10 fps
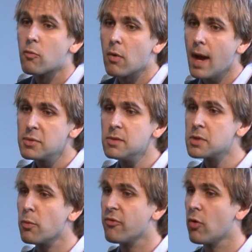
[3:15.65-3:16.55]
ribosomes
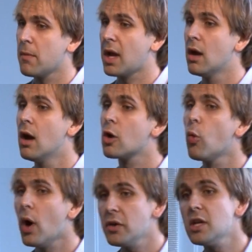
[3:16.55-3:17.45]
are performing a
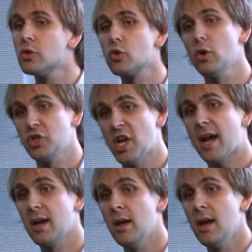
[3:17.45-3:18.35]
quality control check
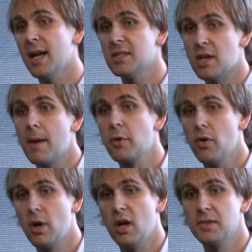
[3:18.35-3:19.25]
at stop
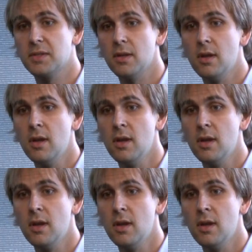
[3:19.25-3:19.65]
codons.